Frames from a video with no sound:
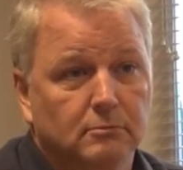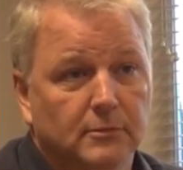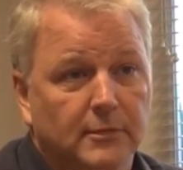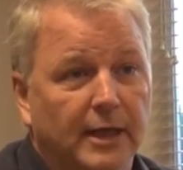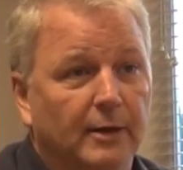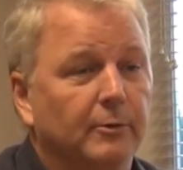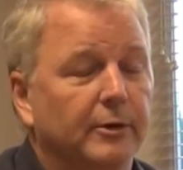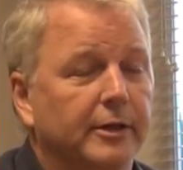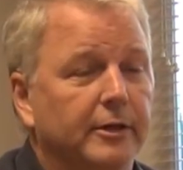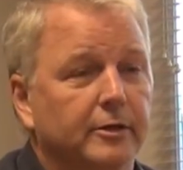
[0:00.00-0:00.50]

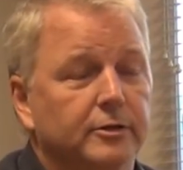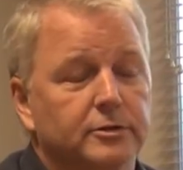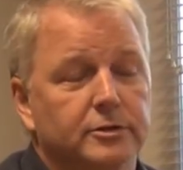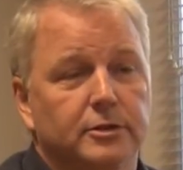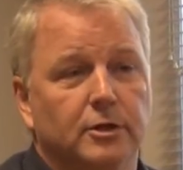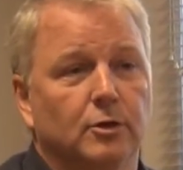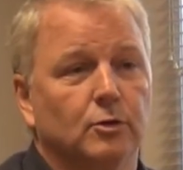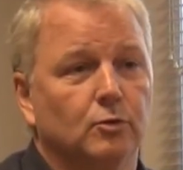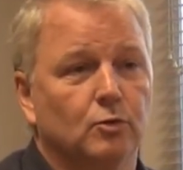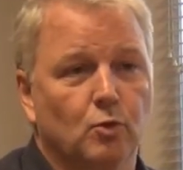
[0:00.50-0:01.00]
That way there's
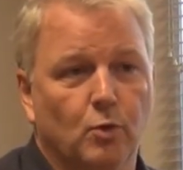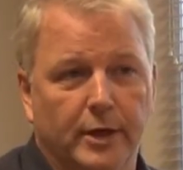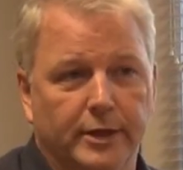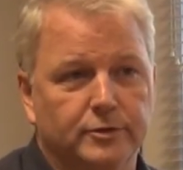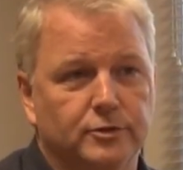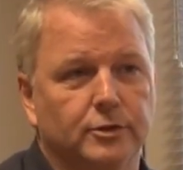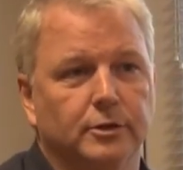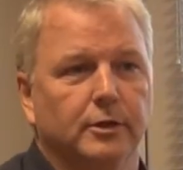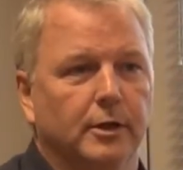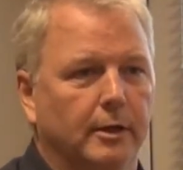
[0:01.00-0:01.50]
no
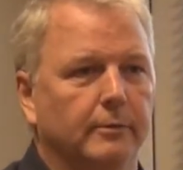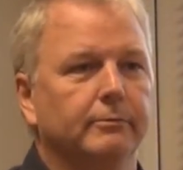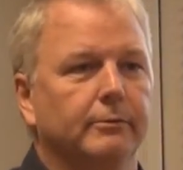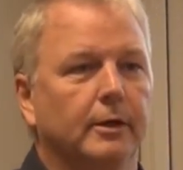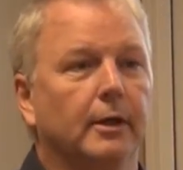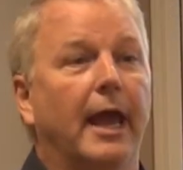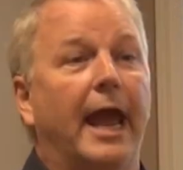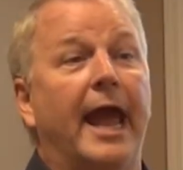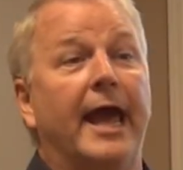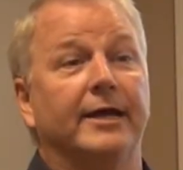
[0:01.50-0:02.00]
question.
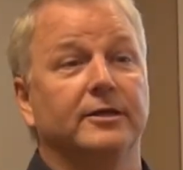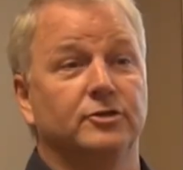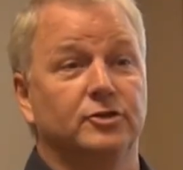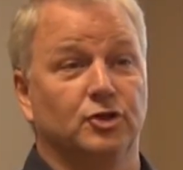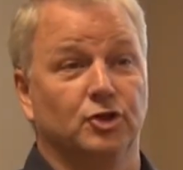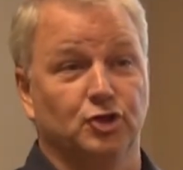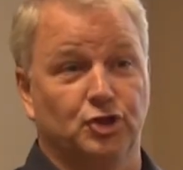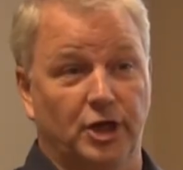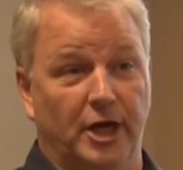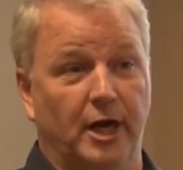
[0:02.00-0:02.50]
As
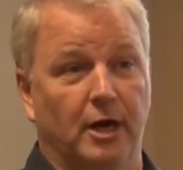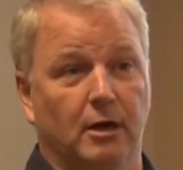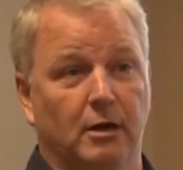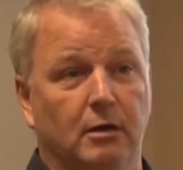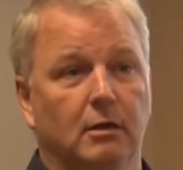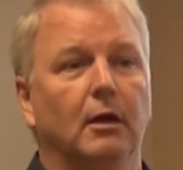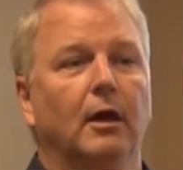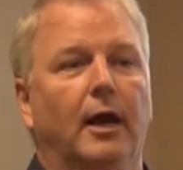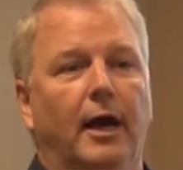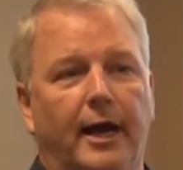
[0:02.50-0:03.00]
the
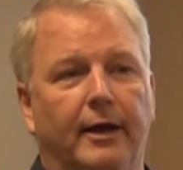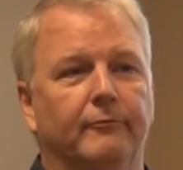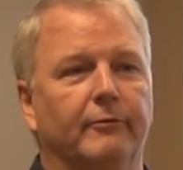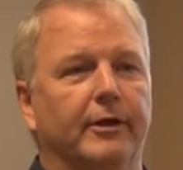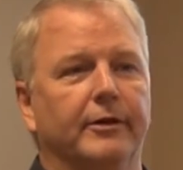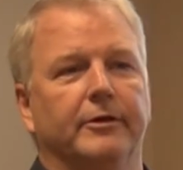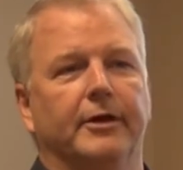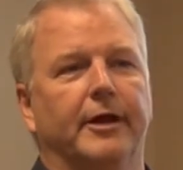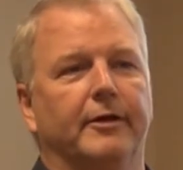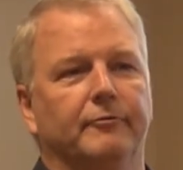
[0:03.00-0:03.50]
chair, I'd
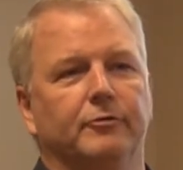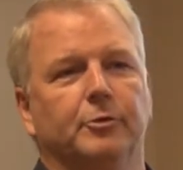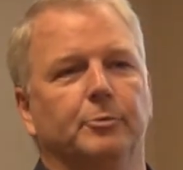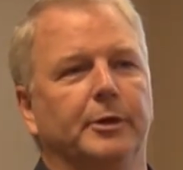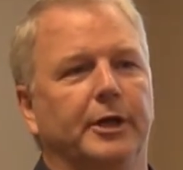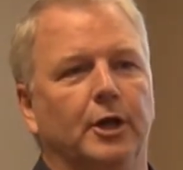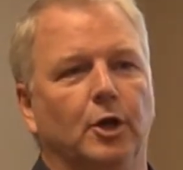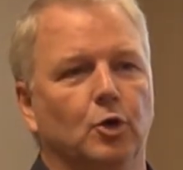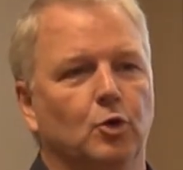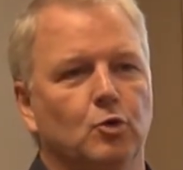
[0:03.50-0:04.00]
rather have there
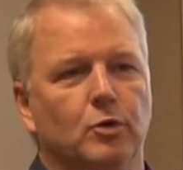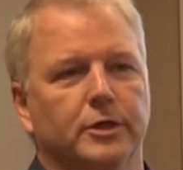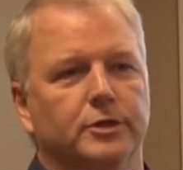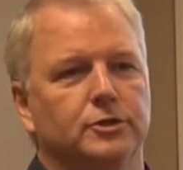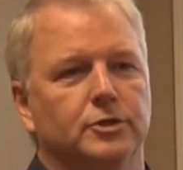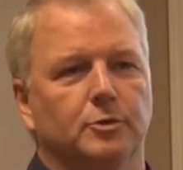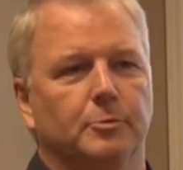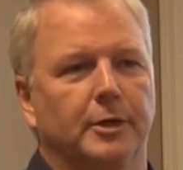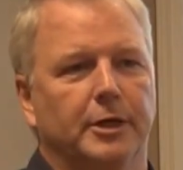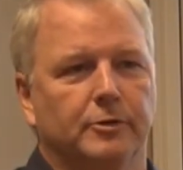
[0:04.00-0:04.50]
be no
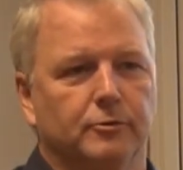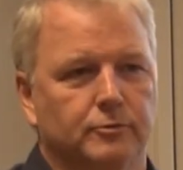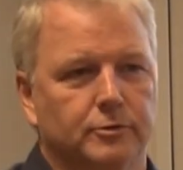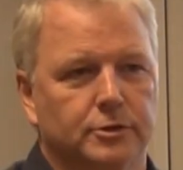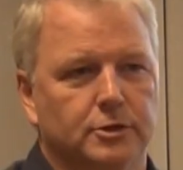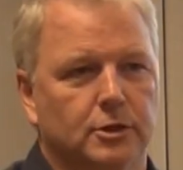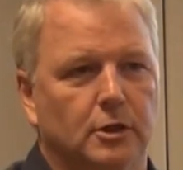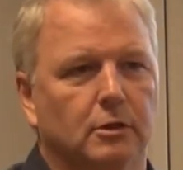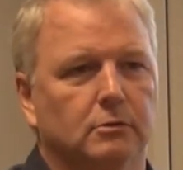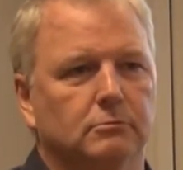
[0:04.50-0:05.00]
question about the
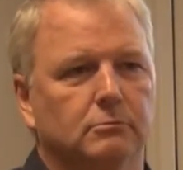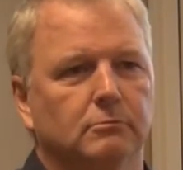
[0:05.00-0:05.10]
result.